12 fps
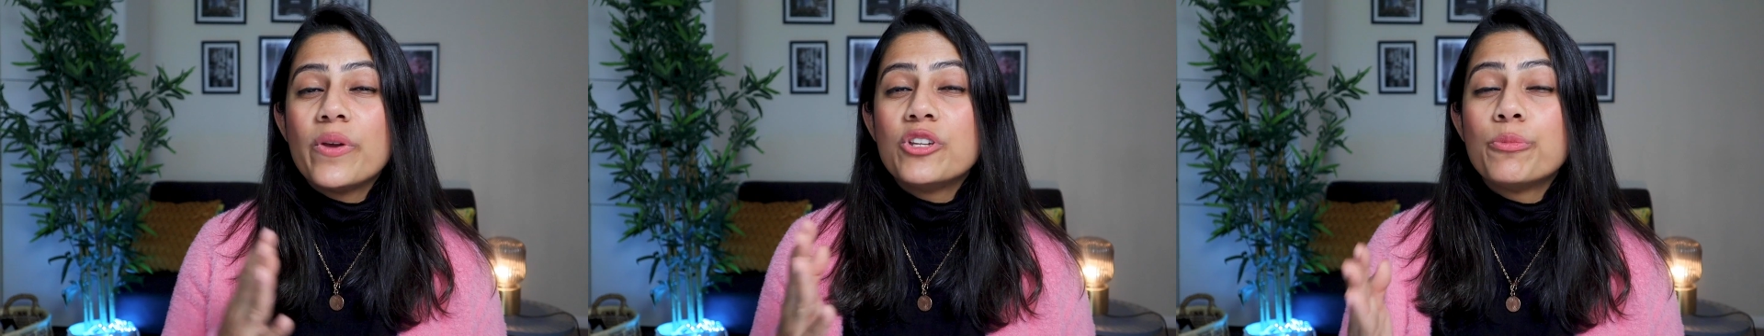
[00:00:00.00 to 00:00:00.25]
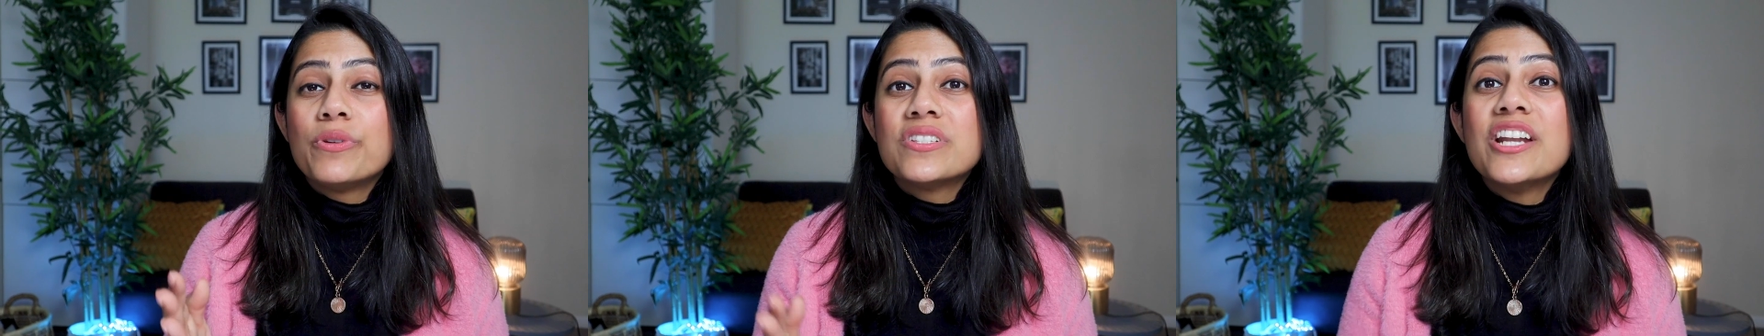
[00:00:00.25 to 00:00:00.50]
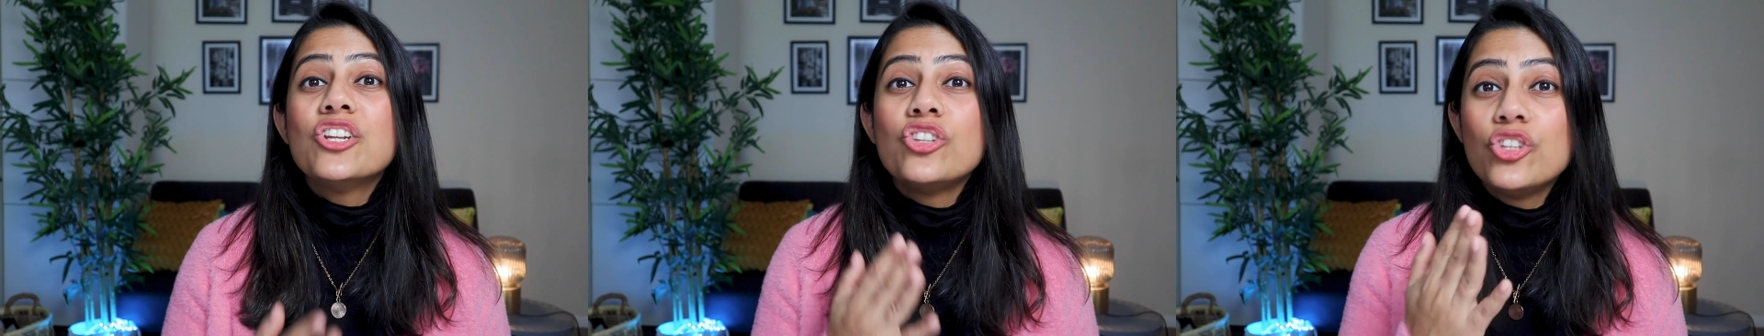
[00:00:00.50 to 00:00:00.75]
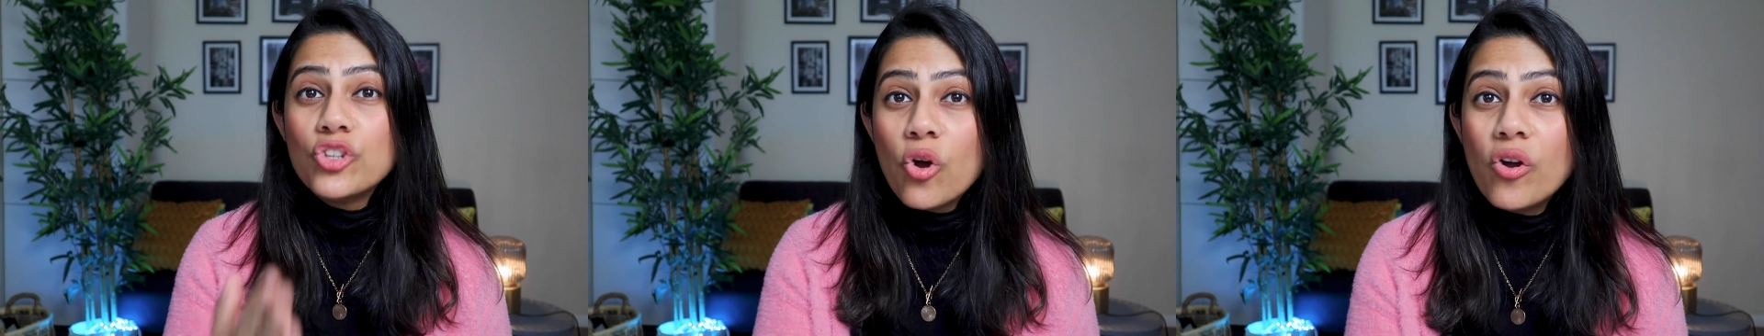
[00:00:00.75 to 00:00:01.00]
way to
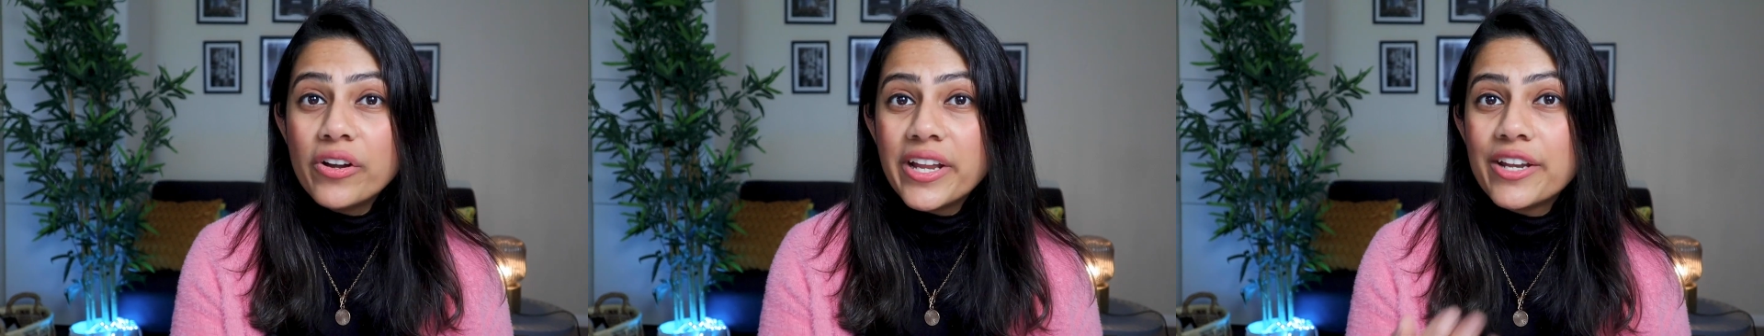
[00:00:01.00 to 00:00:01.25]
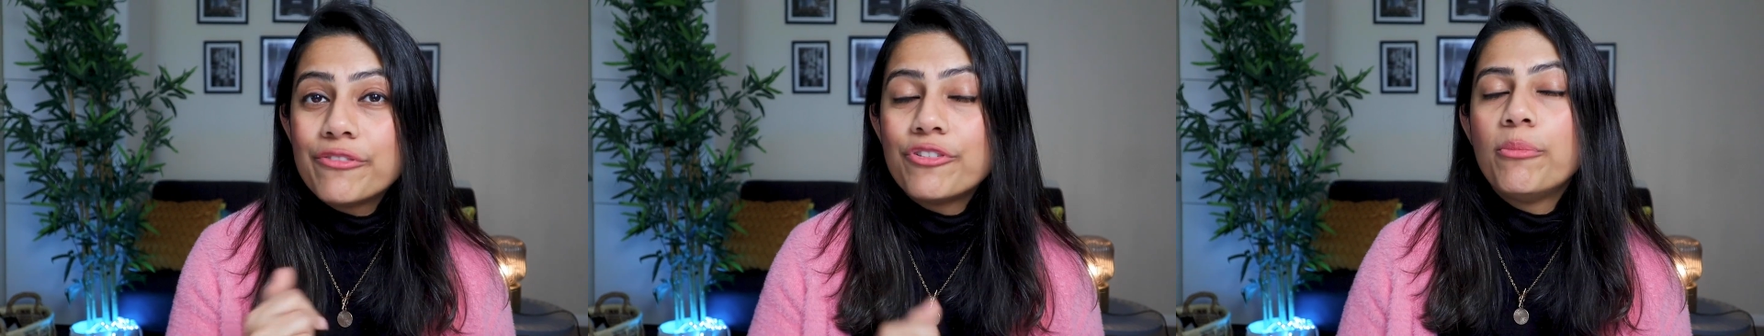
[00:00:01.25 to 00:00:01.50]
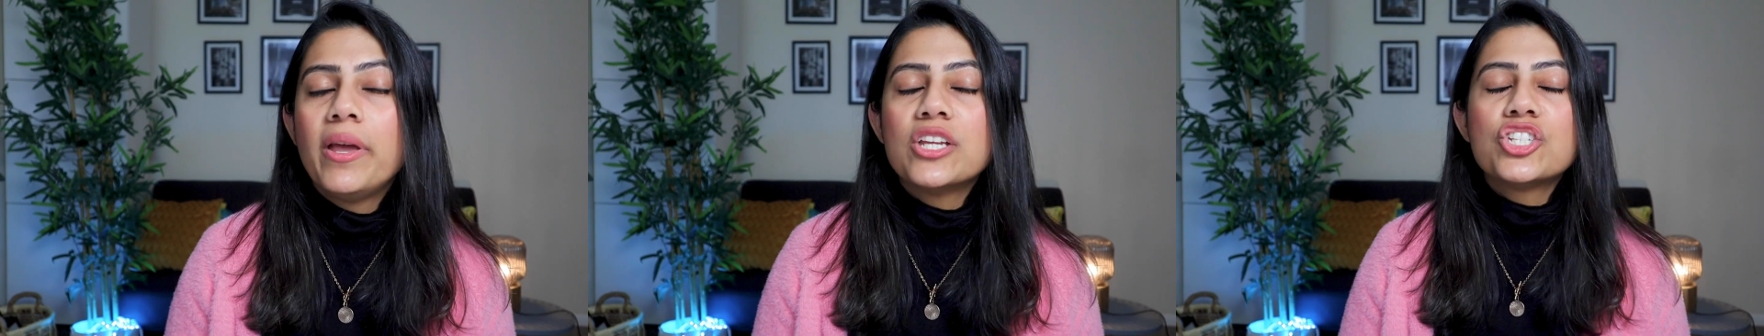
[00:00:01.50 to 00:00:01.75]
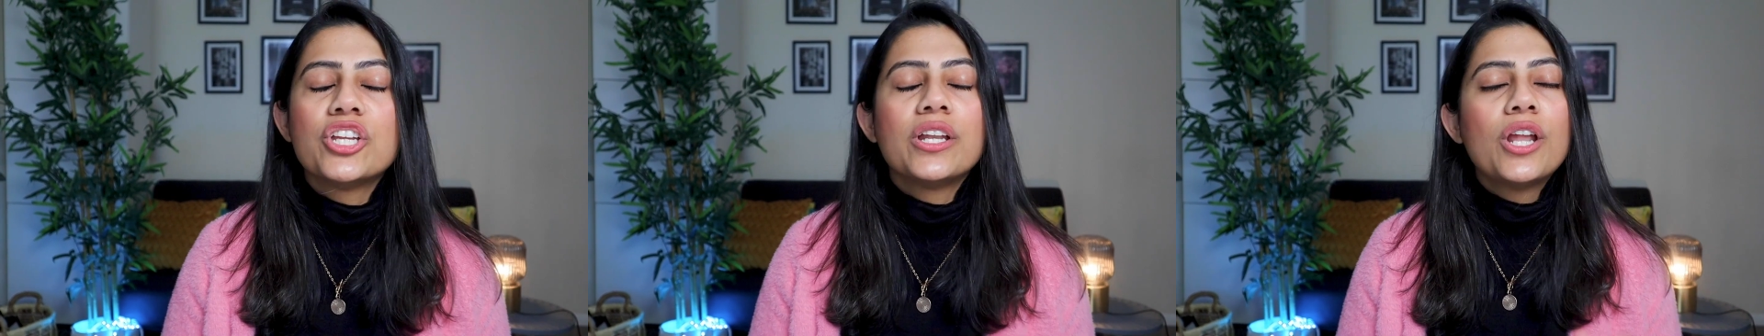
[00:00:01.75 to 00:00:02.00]
present your
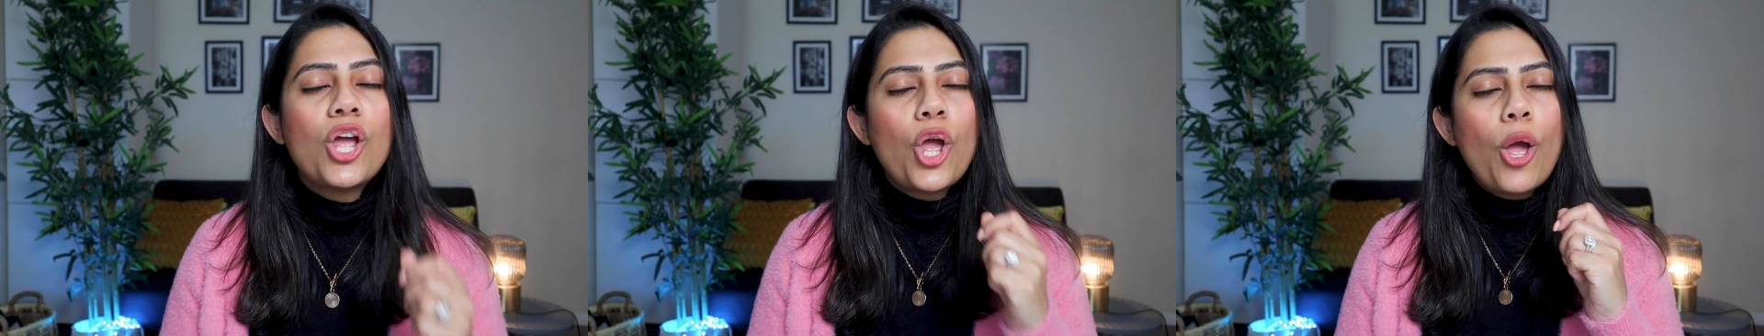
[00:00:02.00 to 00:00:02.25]
information?